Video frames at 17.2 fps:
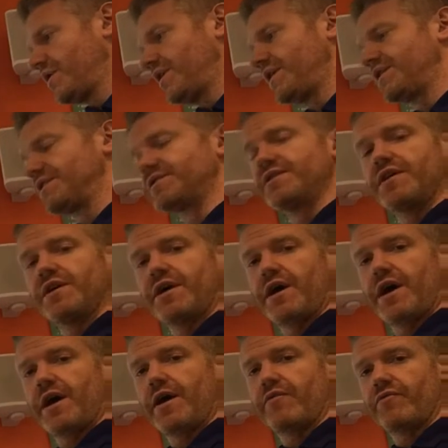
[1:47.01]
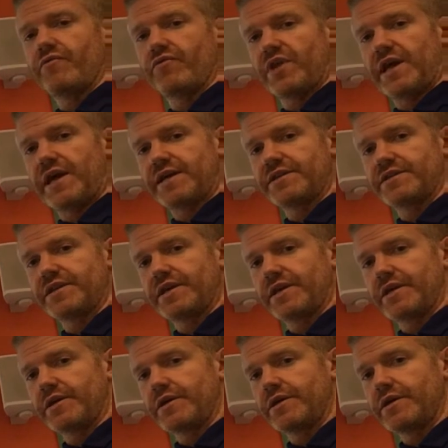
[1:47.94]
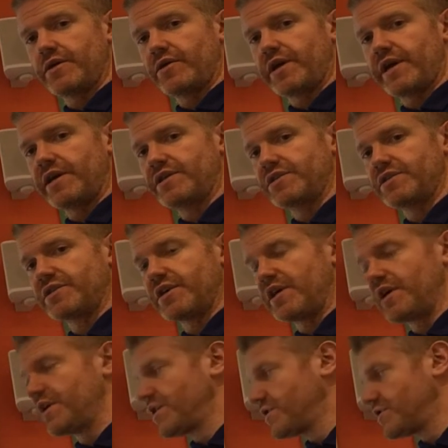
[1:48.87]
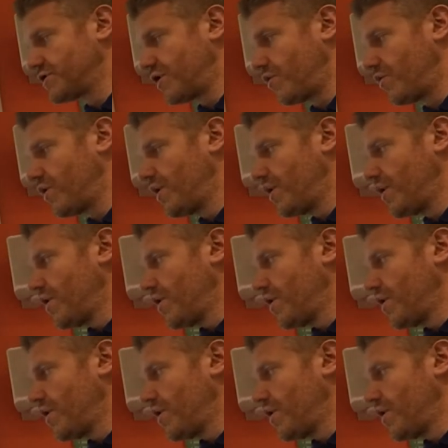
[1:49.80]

is relaxing. Okay, so